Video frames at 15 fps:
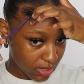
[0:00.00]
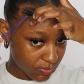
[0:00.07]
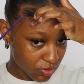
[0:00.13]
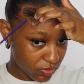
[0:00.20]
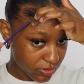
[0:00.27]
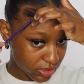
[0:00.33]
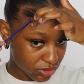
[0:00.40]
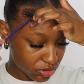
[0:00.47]
I'm
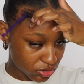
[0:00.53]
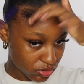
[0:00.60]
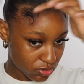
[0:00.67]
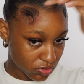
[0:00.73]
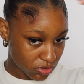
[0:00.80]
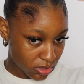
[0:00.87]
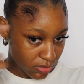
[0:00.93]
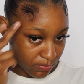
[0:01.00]
going
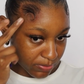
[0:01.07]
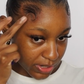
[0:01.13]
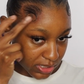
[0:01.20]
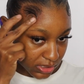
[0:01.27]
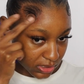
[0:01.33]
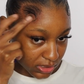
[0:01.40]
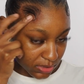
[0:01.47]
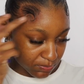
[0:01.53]
to
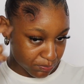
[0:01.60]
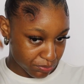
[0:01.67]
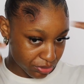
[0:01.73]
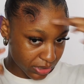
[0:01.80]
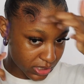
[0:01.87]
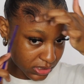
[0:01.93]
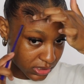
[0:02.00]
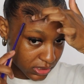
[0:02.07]
basically
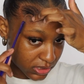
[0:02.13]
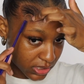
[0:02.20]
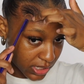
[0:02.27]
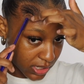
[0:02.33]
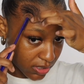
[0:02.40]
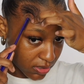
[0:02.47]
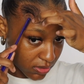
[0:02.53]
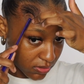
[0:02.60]
press it
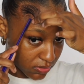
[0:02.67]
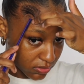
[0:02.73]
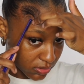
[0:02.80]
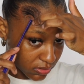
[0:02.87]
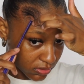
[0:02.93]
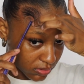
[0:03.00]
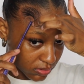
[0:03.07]
down.